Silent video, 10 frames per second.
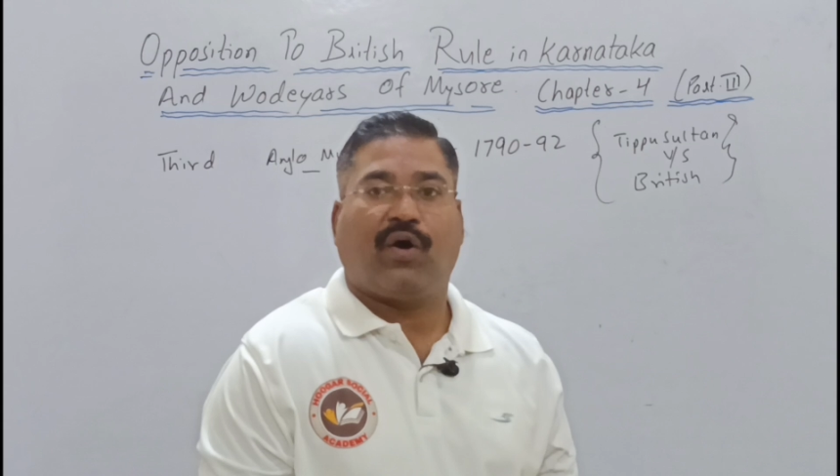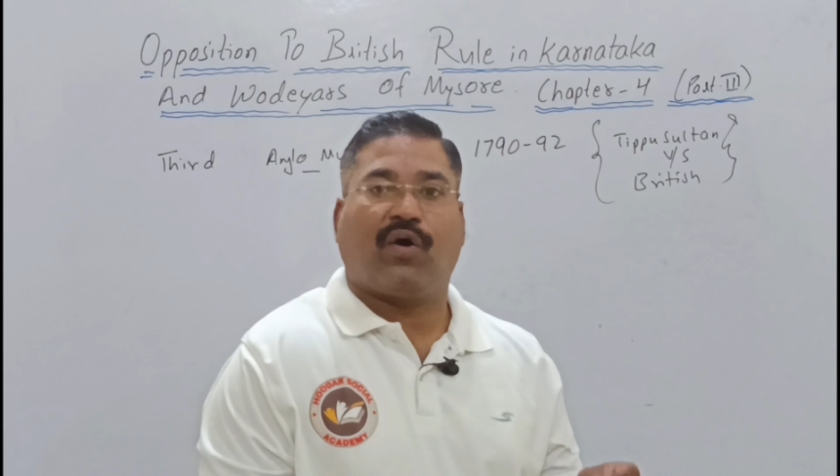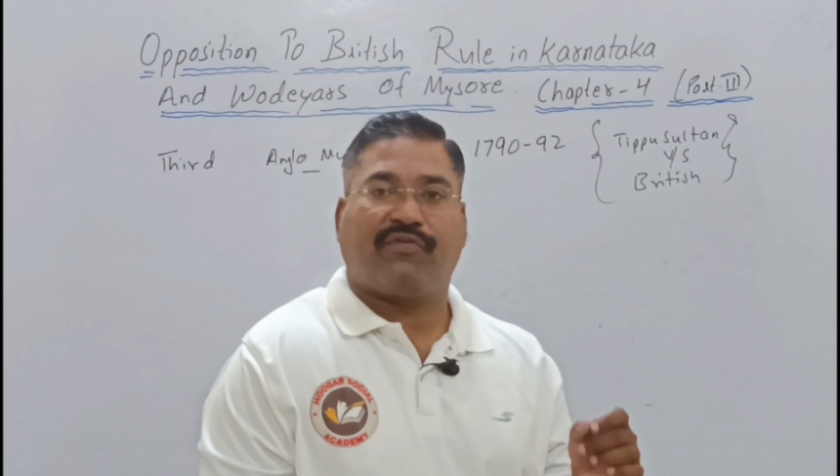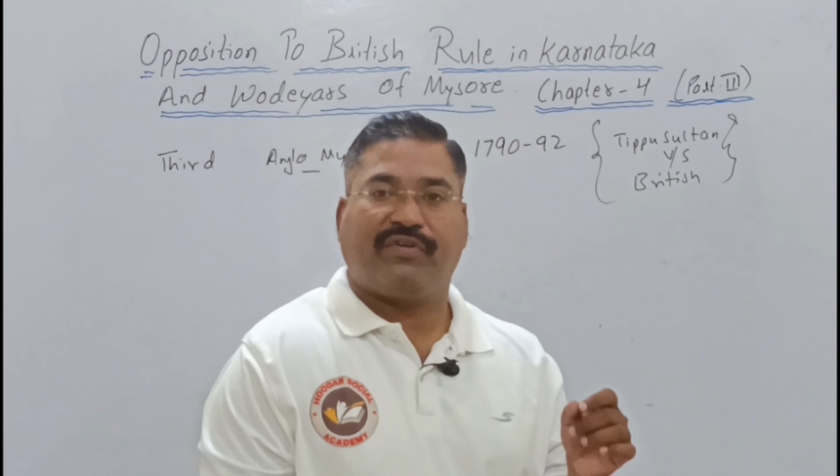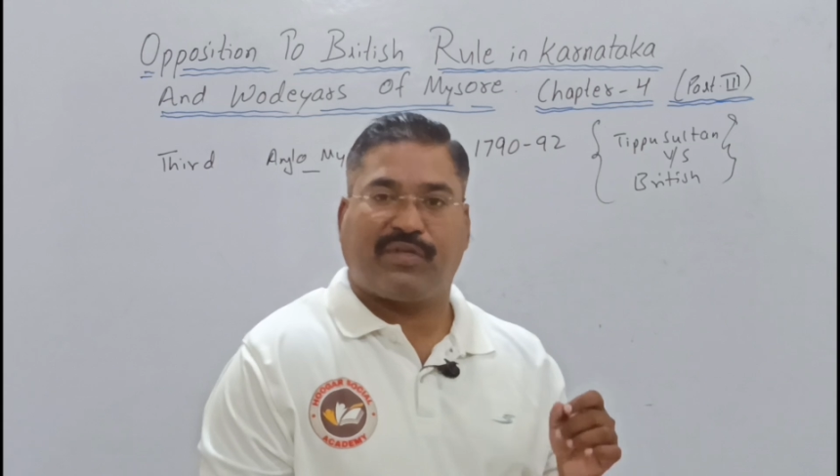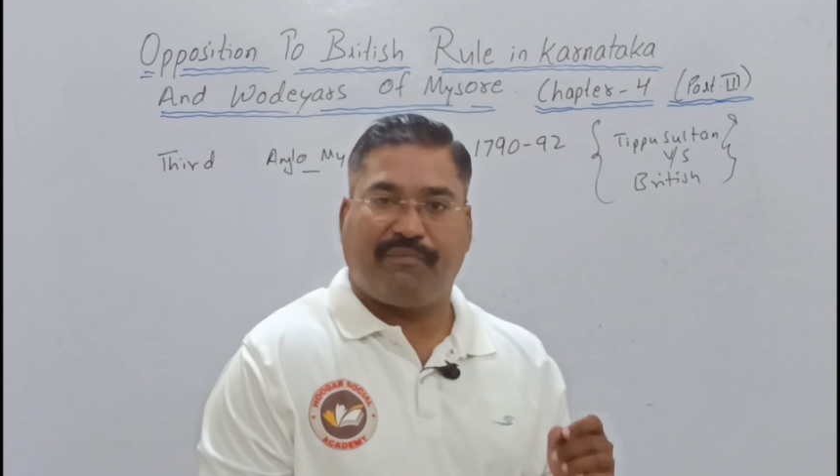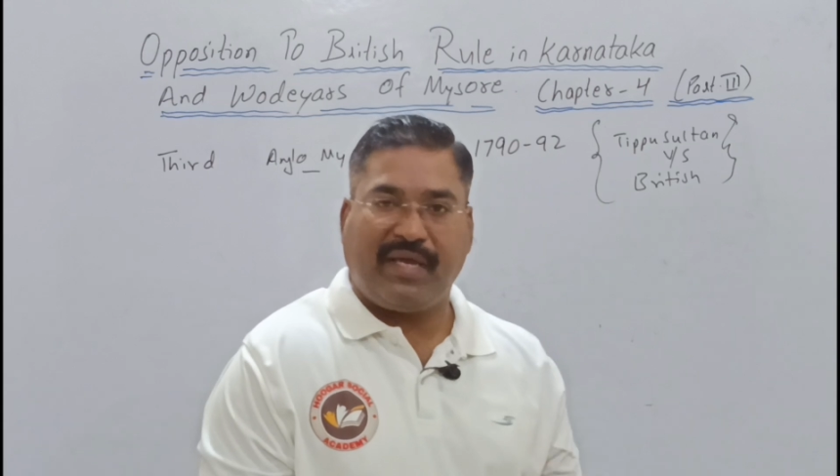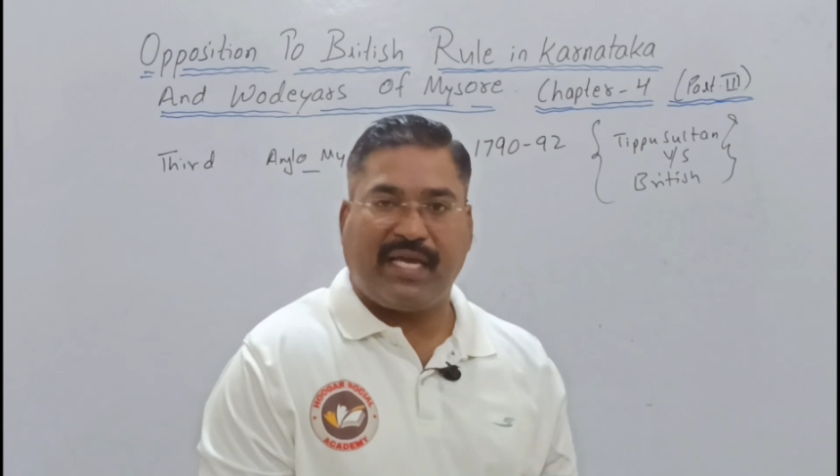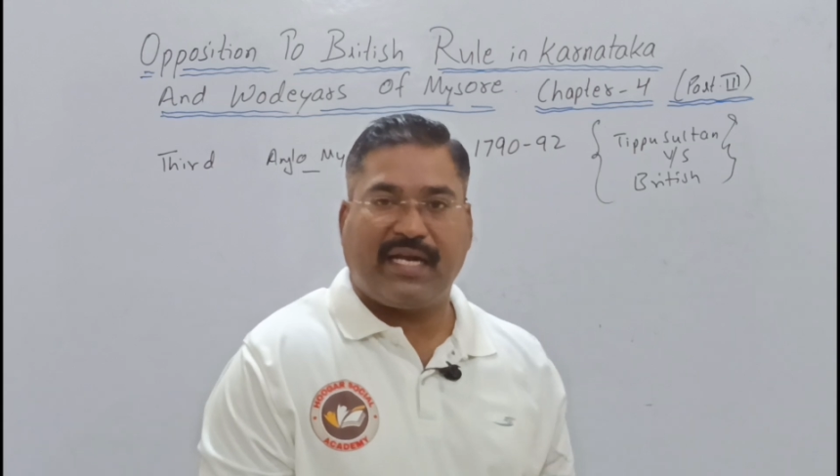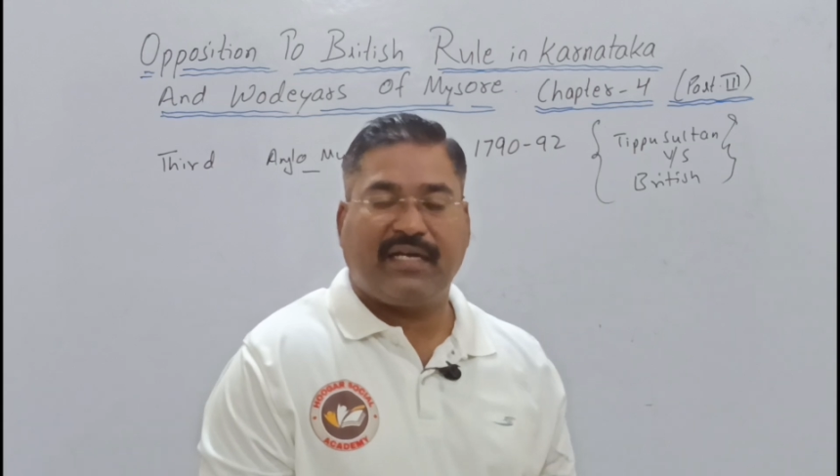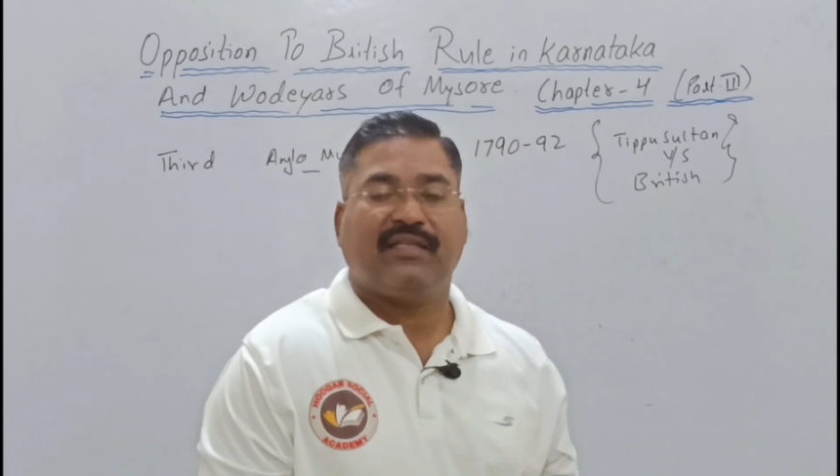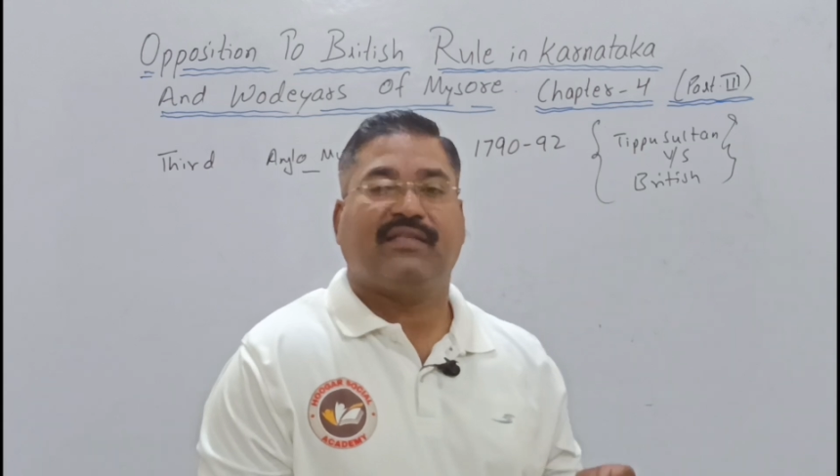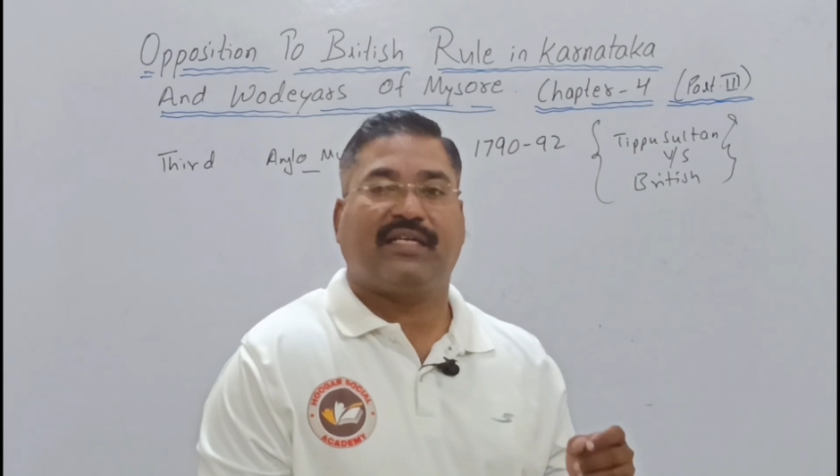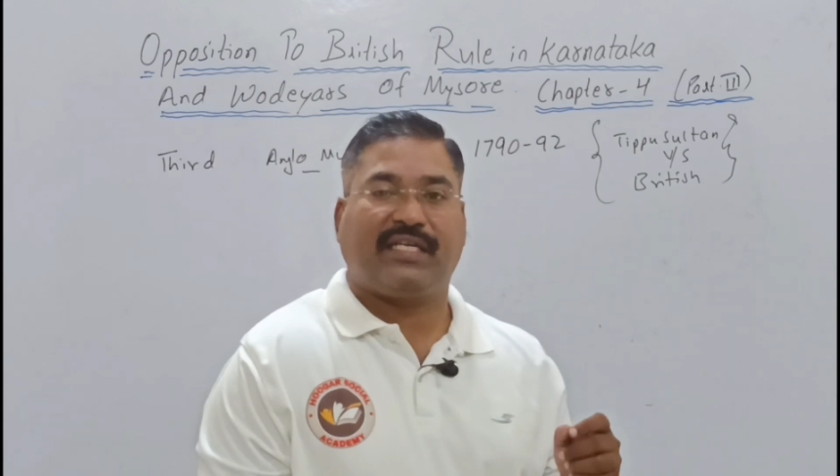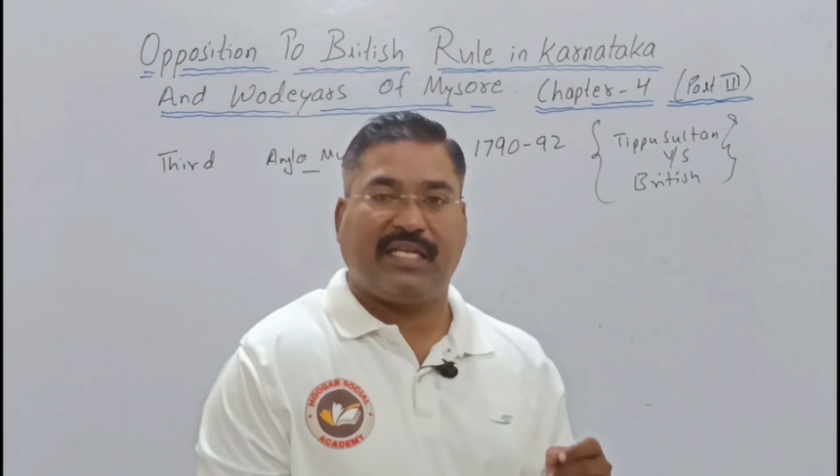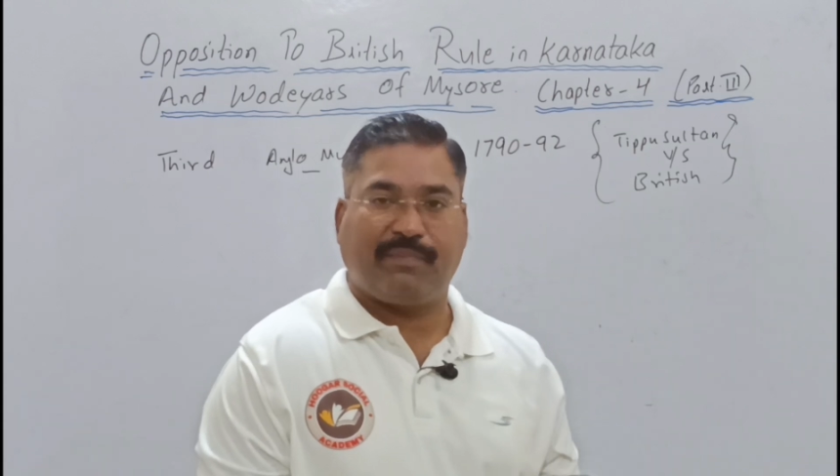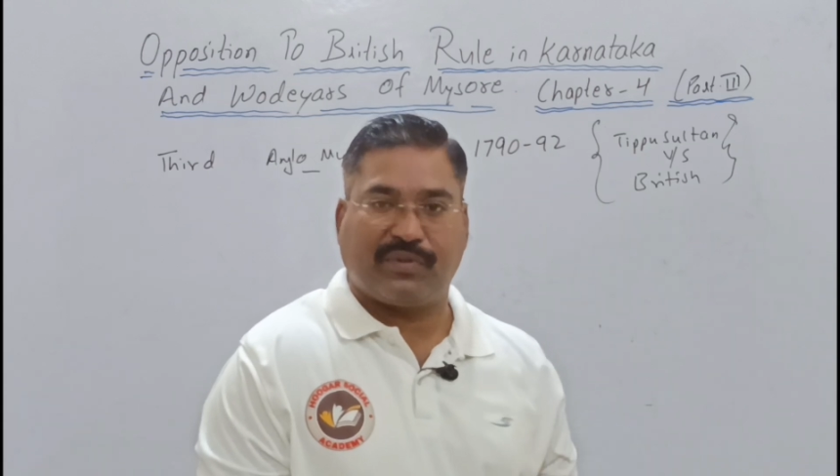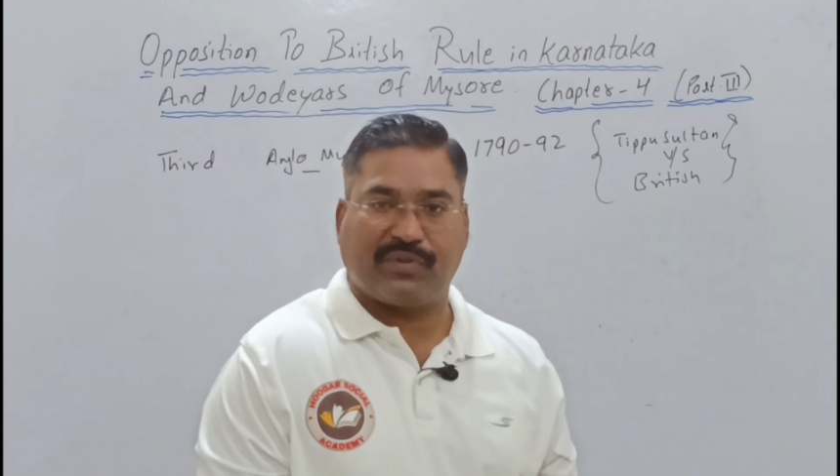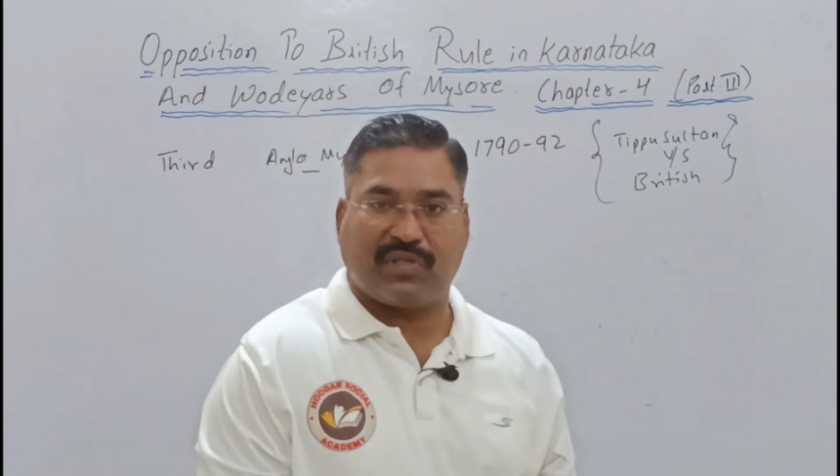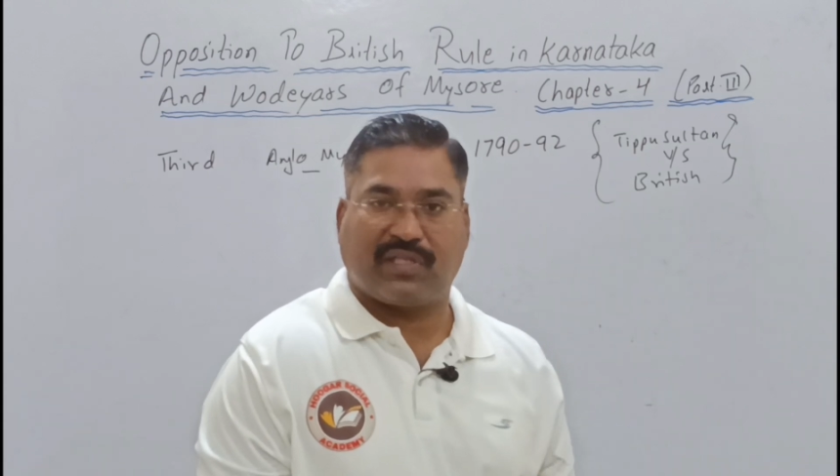or which made the
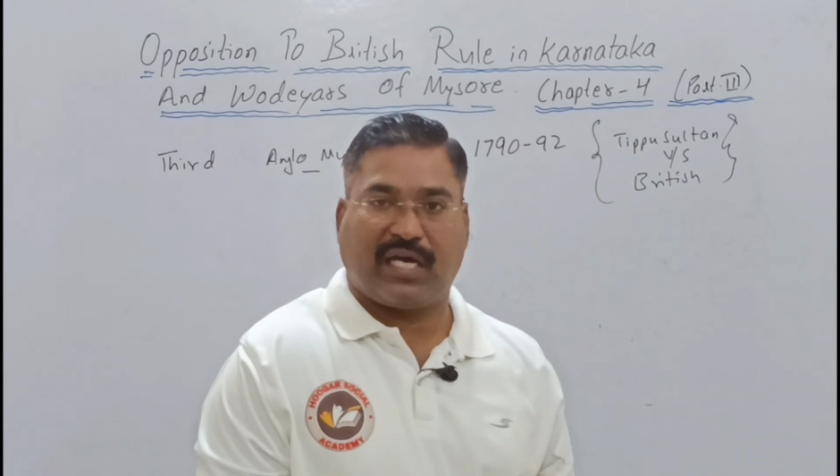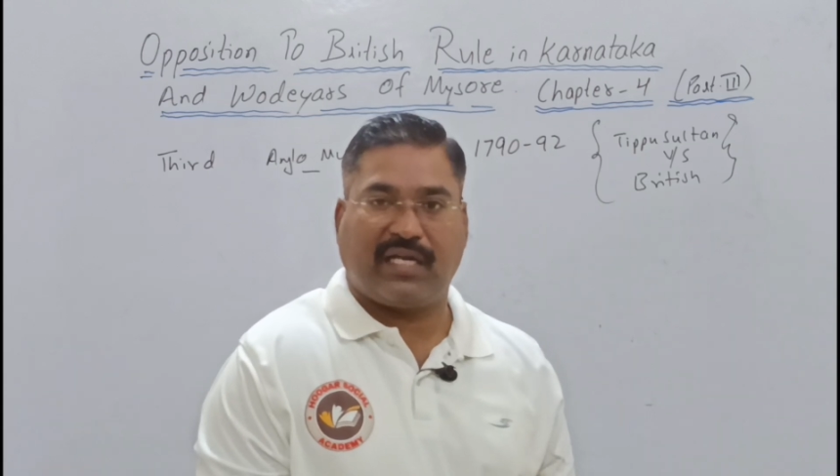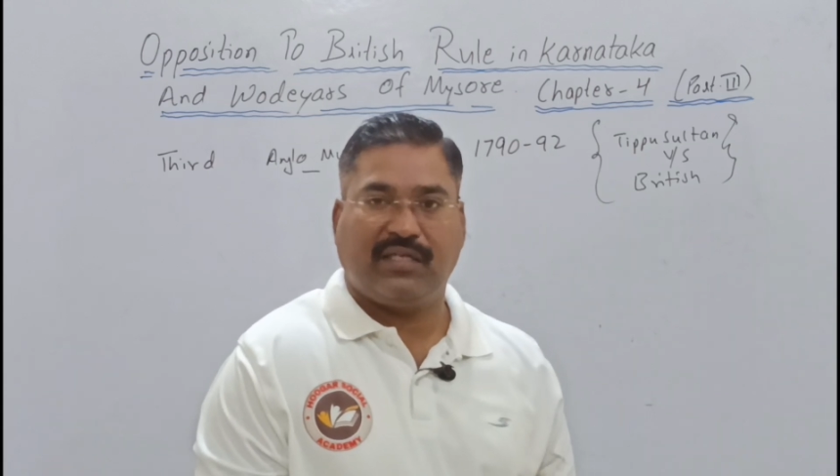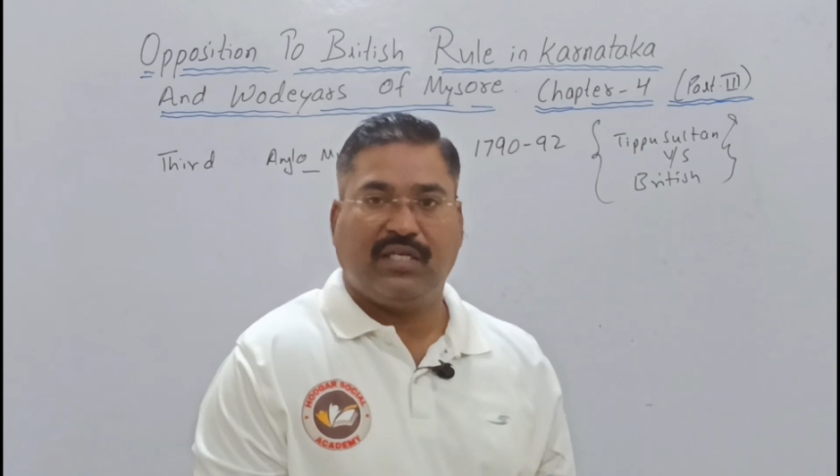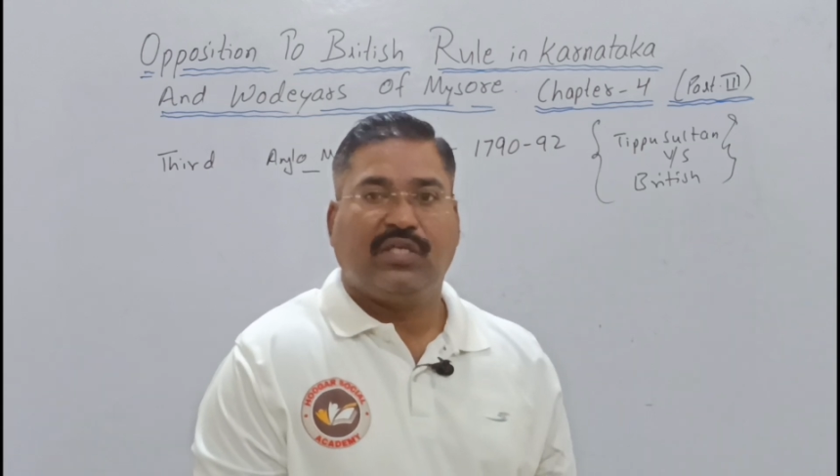Tipu Sultan